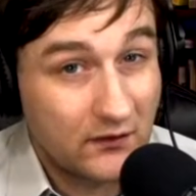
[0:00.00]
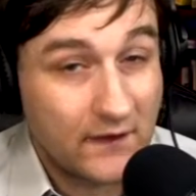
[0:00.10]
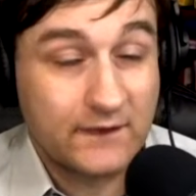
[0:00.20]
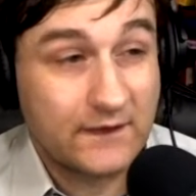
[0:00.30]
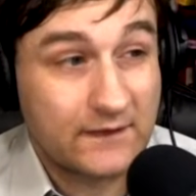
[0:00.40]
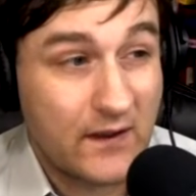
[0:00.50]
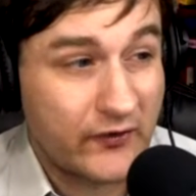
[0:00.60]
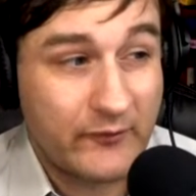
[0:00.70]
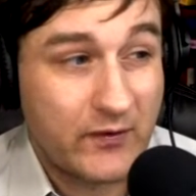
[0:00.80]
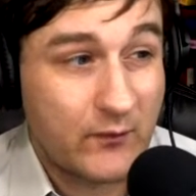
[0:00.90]
Is this
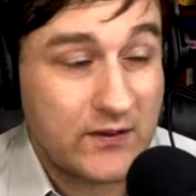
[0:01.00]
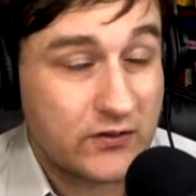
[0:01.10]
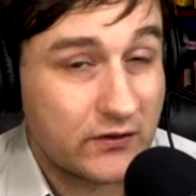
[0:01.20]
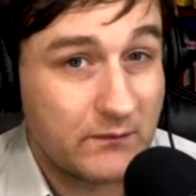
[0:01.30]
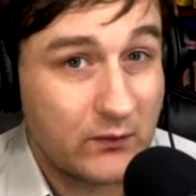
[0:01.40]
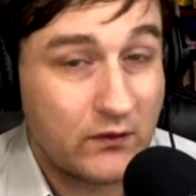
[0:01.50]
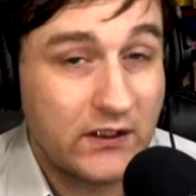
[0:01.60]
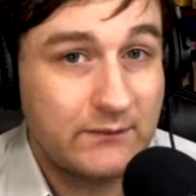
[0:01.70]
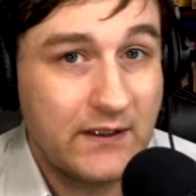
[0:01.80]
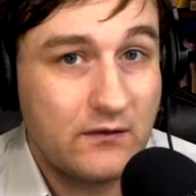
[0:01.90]
something we shouldn't be
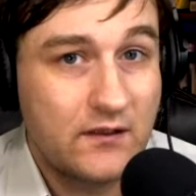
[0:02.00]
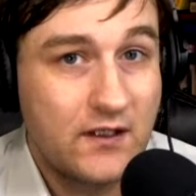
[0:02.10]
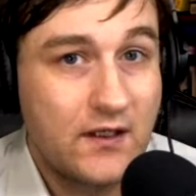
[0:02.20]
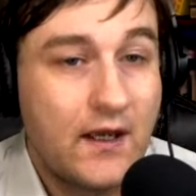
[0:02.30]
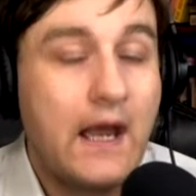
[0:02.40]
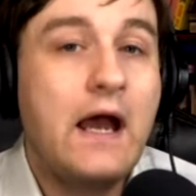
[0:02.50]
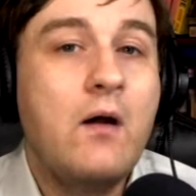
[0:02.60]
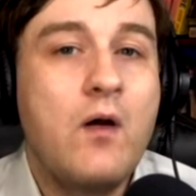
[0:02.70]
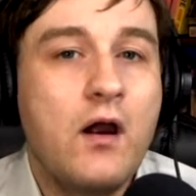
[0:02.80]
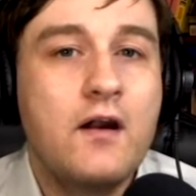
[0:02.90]
worrying about?
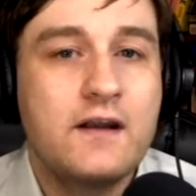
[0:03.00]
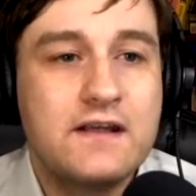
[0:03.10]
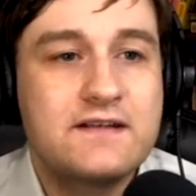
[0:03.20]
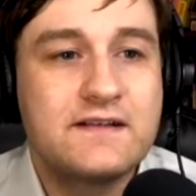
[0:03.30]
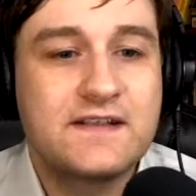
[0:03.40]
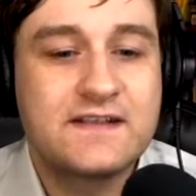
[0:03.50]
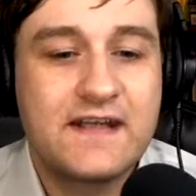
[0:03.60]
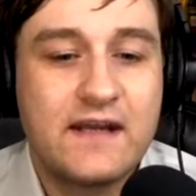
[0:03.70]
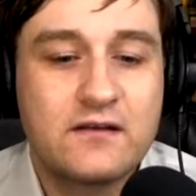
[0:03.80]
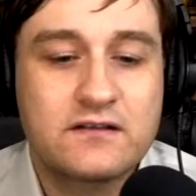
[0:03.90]
How hard is it to
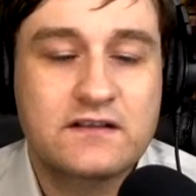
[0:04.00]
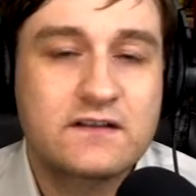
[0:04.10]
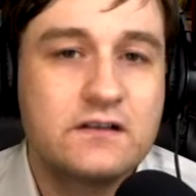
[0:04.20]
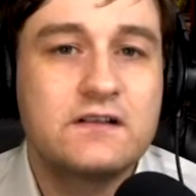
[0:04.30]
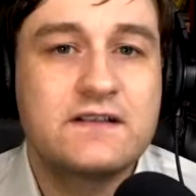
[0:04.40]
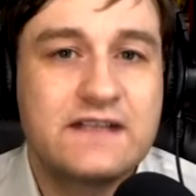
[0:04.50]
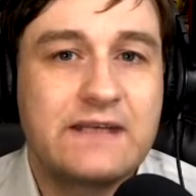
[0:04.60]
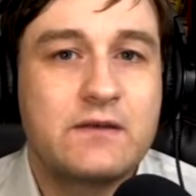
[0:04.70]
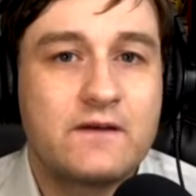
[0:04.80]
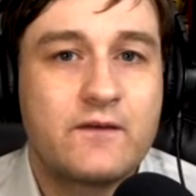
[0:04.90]
say there's a certain
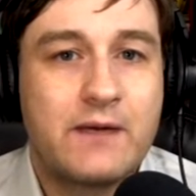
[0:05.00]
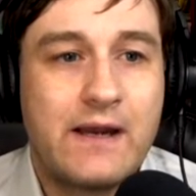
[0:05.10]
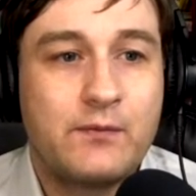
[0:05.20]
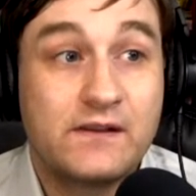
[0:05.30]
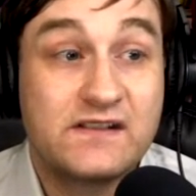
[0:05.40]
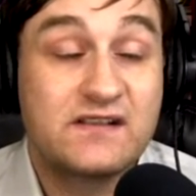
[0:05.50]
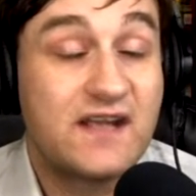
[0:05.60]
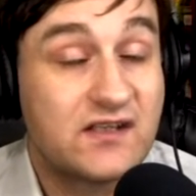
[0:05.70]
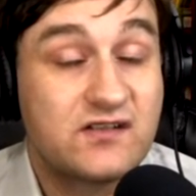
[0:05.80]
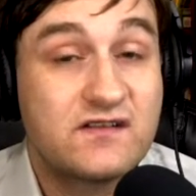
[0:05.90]
segment of the population
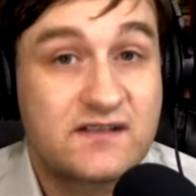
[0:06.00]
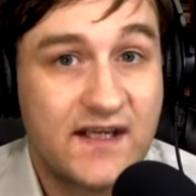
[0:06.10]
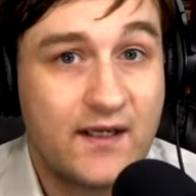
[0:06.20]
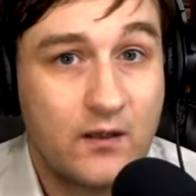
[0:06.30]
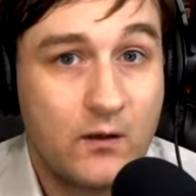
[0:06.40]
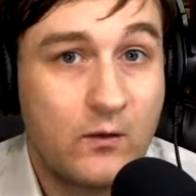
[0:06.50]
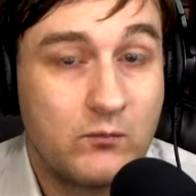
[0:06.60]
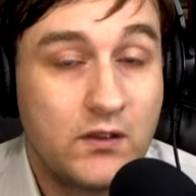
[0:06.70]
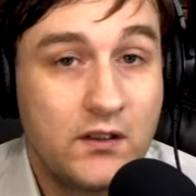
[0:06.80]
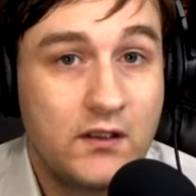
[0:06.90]
that should stay
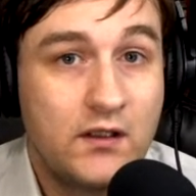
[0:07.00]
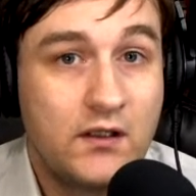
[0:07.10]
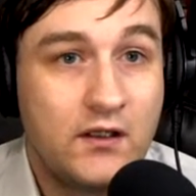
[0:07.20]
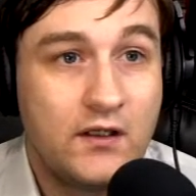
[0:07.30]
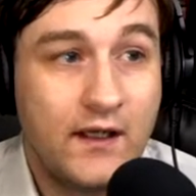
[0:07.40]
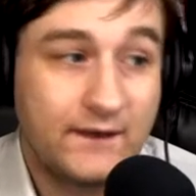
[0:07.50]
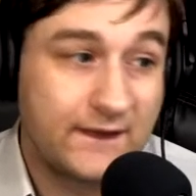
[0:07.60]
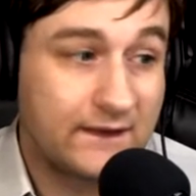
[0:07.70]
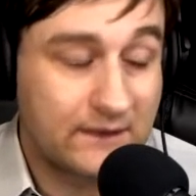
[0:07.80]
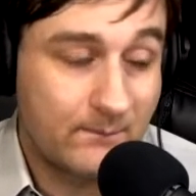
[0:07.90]
home? And
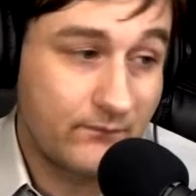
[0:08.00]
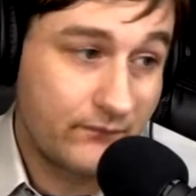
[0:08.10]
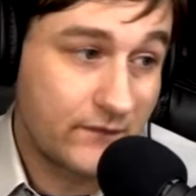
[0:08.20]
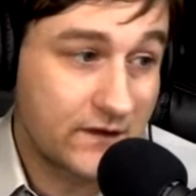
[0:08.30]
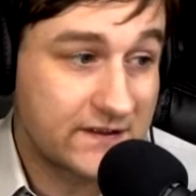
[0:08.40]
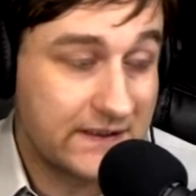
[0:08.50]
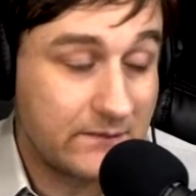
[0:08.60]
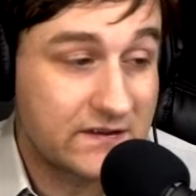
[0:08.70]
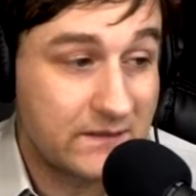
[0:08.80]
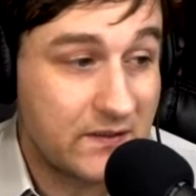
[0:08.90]
since there
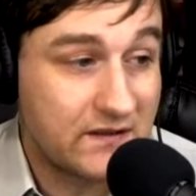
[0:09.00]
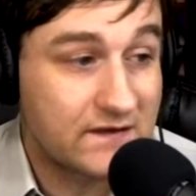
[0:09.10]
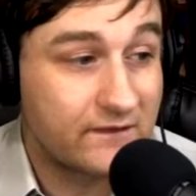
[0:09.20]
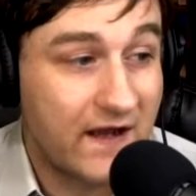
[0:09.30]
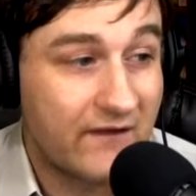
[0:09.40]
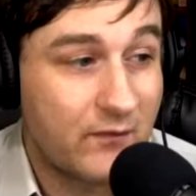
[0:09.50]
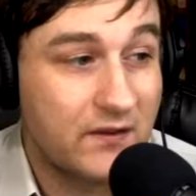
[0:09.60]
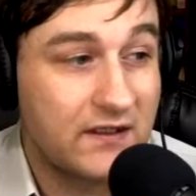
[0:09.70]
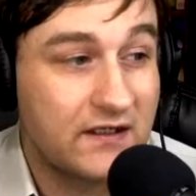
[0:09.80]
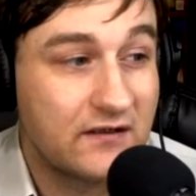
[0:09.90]
seems to be a
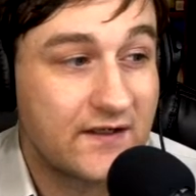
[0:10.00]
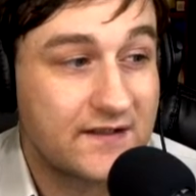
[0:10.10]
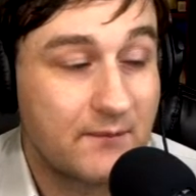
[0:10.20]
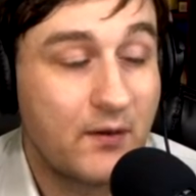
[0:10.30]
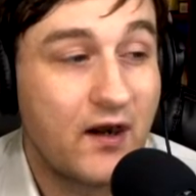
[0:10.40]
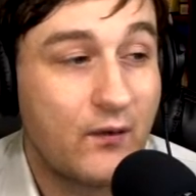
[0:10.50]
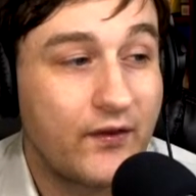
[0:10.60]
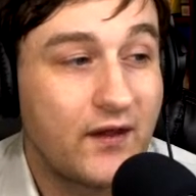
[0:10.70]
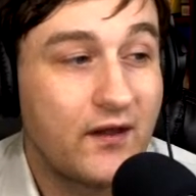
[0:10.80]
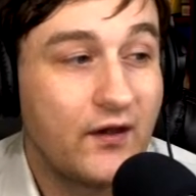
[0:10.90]
survivability here that's on par with
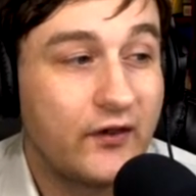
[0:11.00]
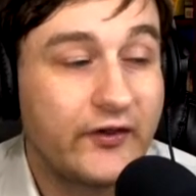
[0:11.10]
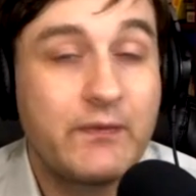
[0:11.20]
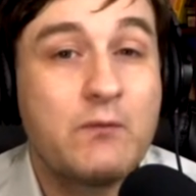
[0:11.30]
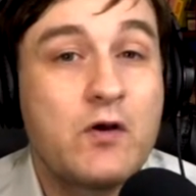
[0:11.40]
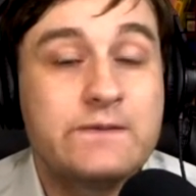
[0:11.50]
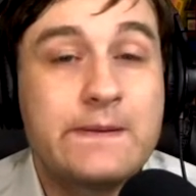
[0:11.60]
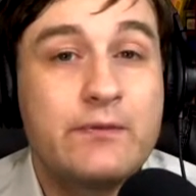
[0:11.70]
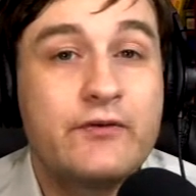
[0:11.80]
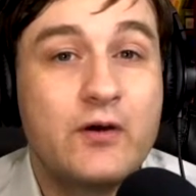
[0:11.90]
something most
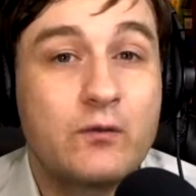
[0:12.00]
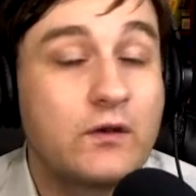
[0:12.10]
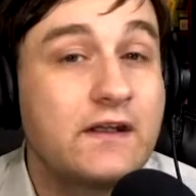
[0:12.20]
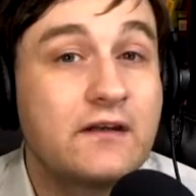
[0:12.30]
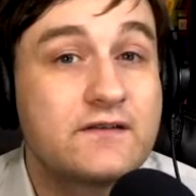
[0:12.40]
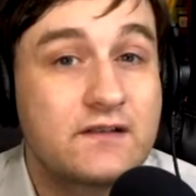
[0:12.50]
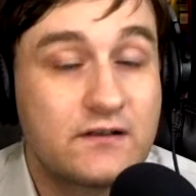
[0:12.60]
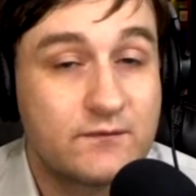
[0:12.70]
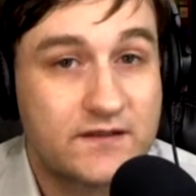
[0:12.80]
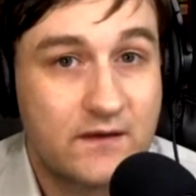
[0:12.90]
people don't really
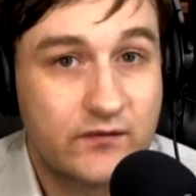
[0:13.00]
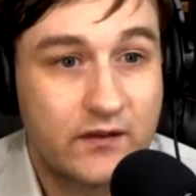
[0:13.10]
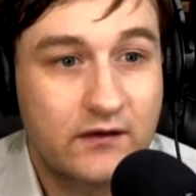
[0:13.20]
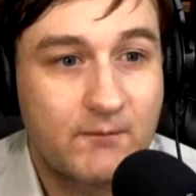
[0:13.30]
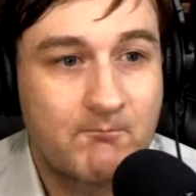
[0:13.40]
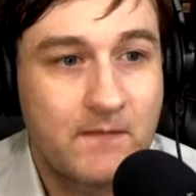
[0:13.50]
concern themselves with,